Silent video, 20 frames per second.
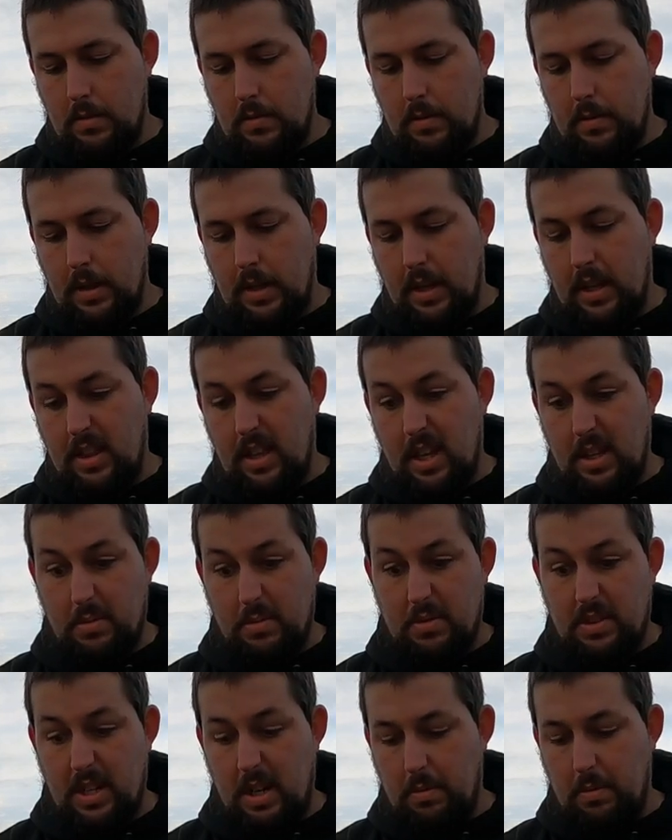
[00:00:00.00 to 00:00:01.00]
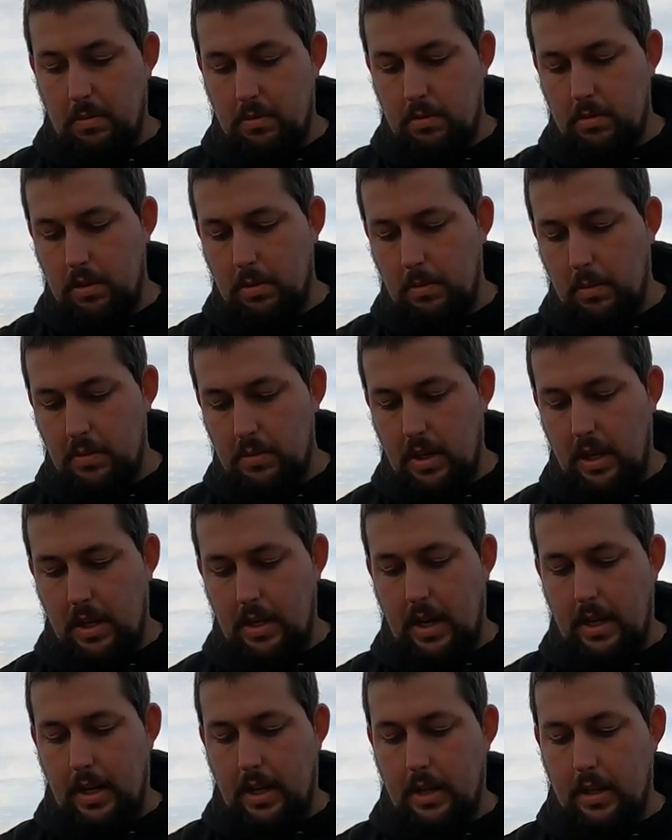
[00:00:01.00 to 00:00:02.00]
I'm going to get these ones out, the ones that
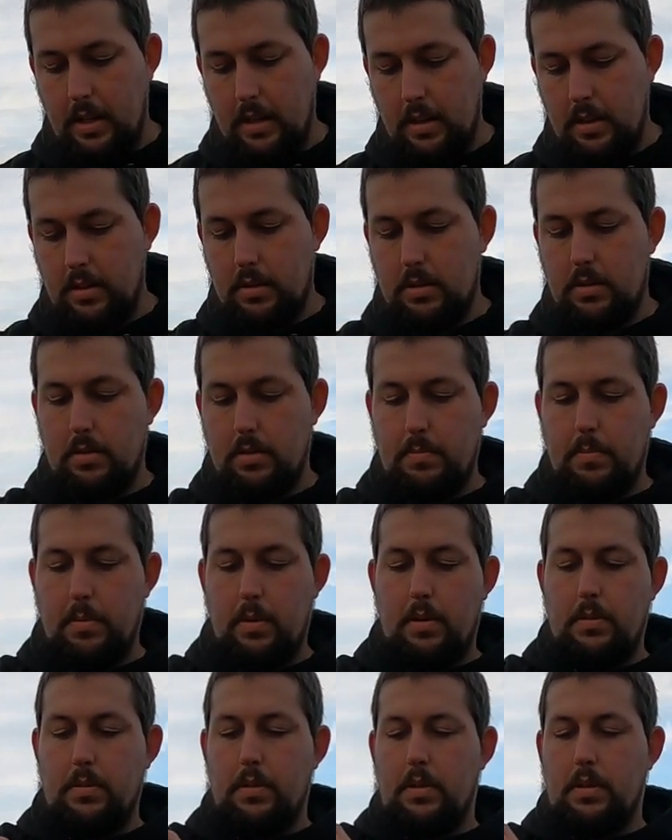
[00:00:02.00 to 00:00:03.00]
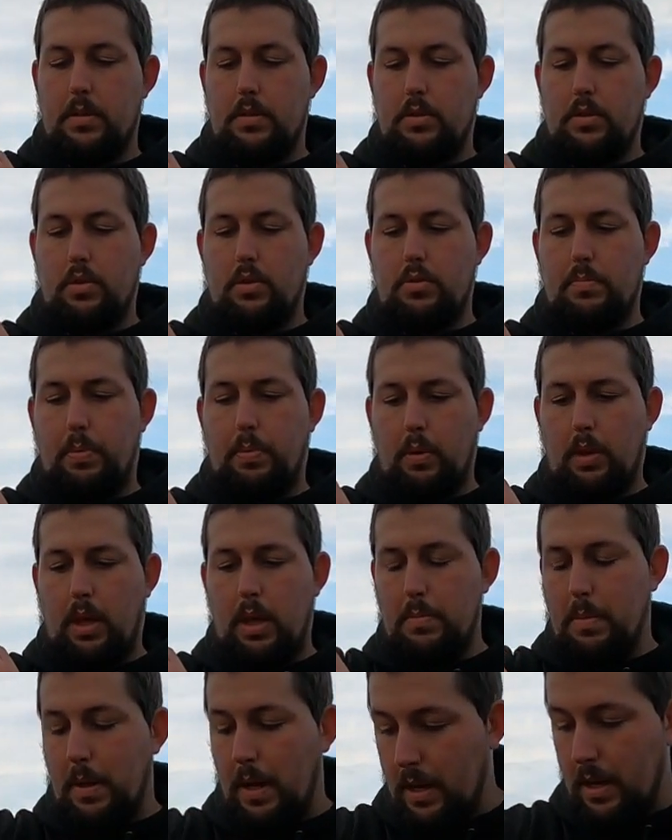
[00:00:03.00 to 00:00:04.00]
are dying, but it's a good
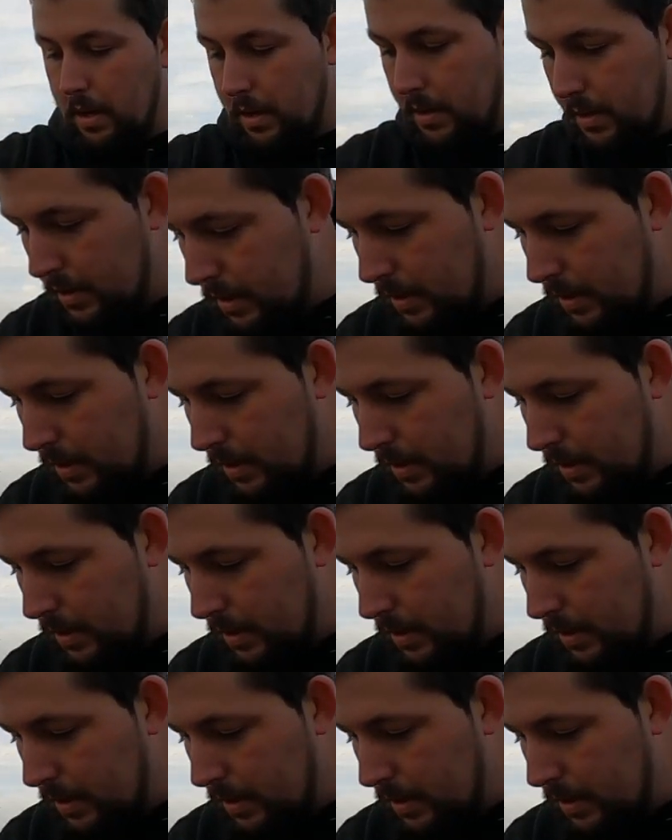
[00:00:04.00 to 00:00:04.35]
bulky bait.